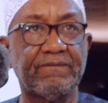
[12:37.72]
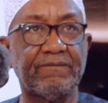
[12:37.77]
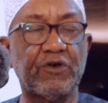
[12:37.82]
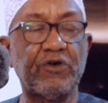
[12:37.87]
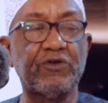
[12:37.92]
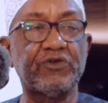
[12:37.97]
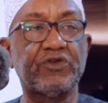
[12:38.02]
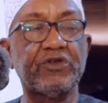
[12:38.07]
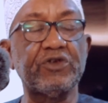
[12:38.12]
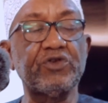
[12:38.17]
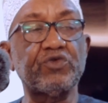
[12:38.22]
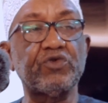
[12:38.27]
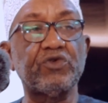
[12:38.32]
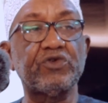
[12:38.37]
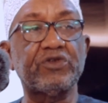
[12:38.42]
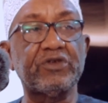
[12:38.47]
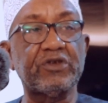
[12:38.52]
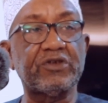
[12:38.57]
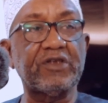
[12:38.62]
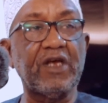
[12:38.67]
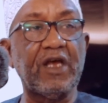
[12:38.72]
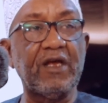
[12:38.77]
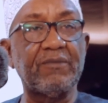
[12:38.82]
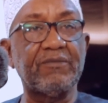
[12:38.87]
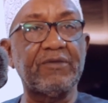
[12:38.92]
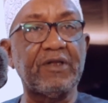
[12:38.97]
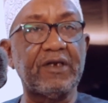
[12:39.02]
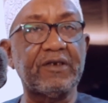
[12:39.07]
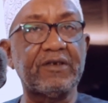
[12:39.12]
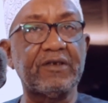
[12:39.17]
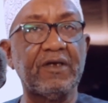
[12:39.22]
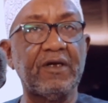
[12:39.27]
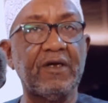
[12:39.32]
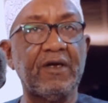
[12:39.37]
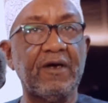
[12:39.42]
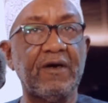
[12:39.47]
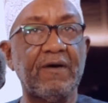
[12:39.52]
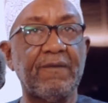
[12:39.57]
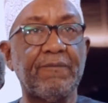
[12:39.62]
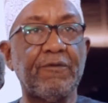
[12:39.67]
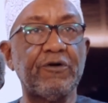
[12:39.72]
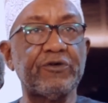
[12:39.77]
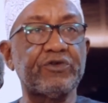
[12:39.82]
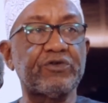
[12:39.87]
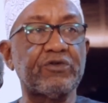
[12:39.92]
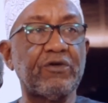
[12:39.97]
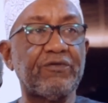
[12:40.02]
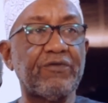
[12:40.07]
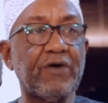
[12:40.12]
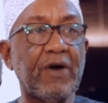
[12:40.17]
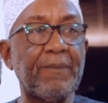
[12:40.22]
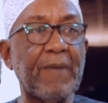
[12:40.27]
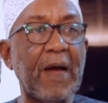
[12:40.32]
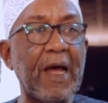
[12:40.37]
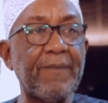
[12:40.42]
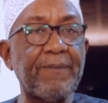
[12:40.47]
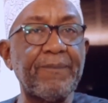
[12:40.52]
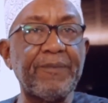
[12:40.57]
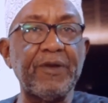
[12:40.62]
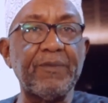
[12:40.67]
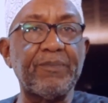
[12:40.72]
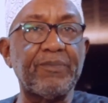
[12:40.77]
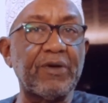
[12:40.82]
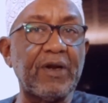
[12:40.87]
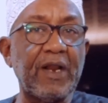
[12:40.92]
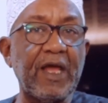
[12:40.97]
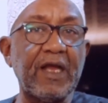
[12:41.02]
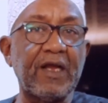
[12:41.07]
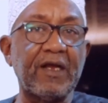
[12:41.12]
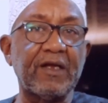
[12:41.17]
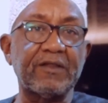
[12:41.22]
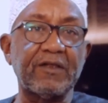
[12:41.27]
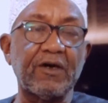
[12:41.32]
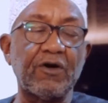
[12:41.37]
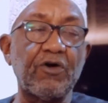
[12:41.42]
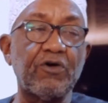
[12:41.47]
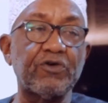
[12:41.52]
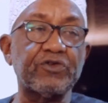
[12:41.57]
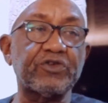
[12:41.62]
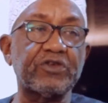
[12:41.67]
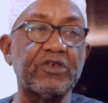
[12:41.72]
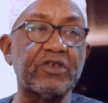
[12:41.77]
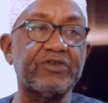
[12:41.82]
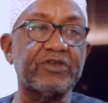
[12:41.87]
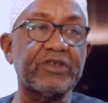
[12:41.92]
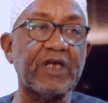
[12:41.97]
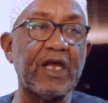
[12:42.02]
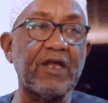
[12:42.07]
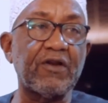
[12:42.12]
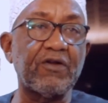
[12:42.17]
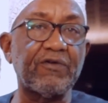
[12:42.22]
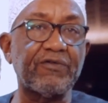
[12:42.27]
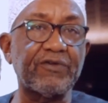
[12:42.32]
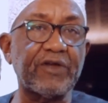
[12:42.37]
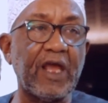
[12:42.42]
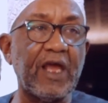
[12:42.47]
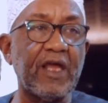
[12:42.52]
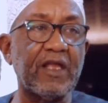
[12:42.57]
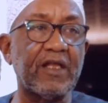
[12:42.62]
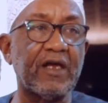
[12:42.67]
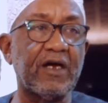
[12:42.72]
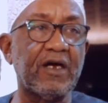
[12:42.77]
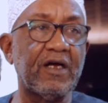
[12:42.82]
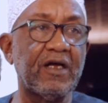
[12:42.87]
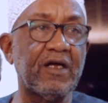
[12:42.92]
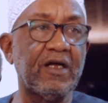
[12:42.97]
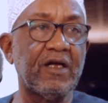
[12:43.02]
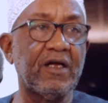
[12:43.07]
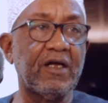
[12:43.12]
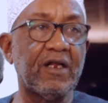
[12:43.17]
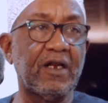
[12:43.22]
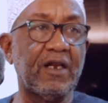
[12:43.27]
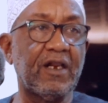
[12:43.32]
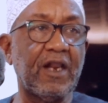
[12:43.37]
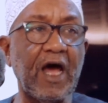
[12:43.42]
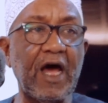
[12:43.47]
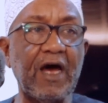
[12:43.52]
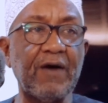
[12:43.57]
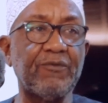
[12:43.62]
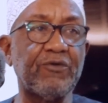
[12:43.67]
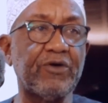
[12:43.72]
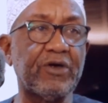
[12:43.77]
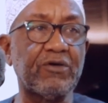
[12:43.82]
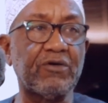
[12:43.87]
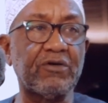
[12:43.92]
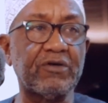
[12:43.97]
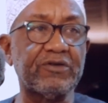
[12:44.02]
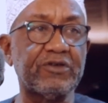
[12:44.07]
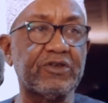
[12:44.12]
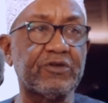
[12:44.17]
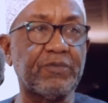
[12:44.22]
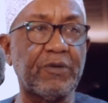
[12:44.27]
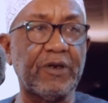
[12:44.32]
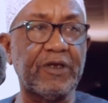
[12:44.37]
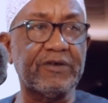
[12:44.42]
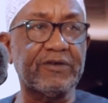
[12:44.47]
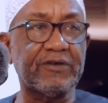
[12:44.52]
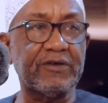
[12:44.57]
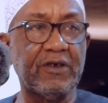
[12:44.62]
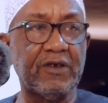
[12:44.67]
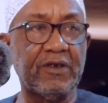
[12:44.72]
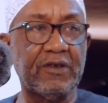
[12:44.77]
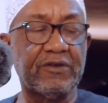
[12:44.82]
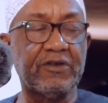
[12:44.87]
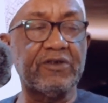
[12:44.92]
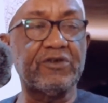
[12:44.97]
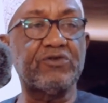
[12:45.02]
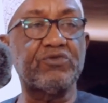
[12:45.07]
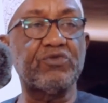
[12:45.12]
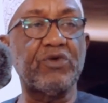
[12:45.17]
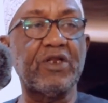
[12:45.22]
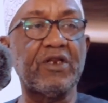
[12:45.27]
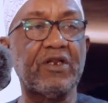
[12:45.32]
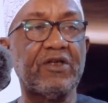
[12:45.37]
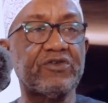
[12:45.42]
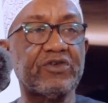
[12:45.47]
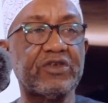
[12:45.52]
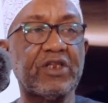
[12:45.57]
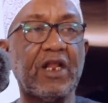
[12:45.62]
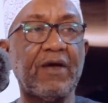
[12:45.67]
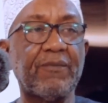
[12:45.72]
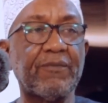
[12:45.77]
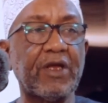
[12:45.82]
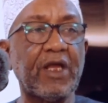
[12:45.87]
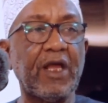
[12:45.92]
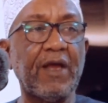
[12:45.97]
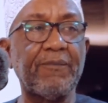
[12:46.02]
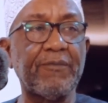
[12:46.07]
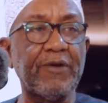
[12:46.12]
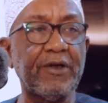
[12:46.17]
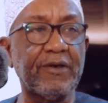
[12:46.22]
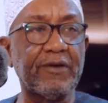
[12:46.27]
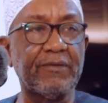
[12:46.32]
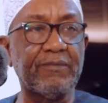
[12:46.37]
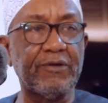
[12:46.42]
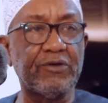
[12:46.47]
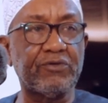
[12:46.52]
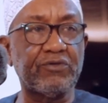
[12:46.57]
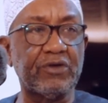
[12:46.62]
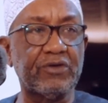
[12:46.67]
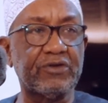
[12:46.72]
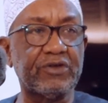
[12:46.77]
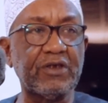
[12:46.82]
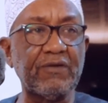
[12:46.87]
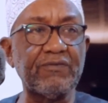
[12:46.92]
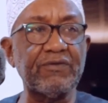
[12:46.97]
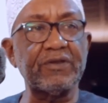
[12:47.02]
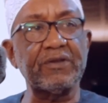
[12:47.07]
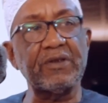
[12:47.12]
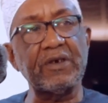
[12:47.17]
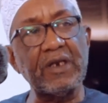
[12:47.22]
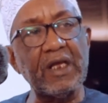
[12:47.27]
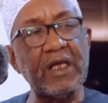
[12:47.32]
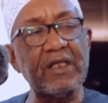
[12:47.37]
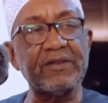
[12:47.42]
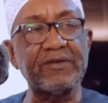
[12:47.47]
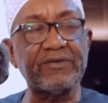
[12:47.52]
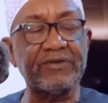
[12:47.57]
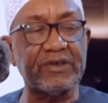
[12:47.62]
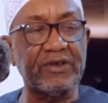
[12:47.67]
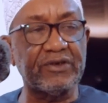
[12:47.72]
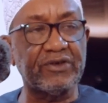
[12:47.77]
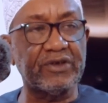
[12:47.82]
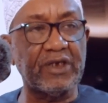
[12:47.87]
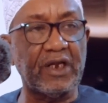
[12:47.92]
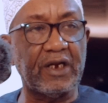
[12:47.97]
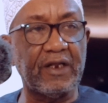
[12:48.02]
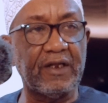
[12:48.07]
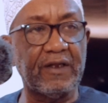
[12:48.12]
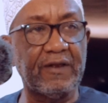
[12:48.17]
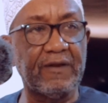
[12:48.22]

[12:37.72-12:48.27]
Because this was the time that most of my people, like the coastal side of Kenya, Lamu and all this place, this is when Islam came in, between 7th and 8th century.